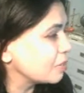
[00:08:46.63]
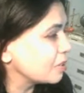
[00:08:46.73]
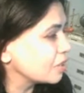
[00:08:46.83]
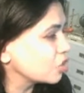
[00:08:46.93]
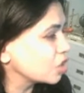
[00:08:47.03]

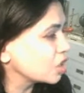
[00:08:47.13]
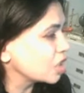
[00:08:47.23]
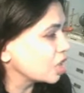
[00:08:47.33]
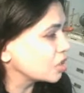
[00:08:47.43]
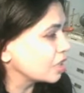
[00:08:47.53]
initials
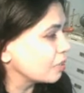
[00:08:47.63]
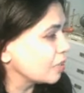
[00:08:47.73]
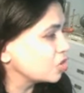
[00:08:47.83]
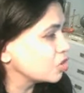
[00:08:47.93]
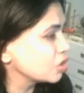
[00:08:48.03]
also not
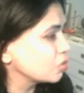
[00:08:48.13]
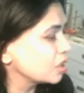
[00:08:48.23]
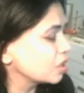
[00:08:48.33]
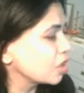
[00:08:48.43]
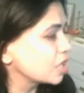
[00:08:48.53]
mentioned? Will
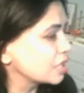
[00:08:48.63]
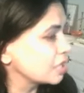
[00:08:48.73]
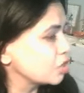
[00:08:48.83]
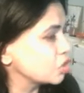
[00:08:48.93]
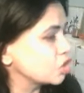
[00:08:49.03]
it cause an
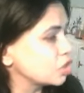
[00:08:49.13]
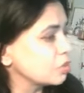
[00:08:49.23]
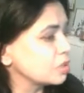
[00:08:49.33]
issue?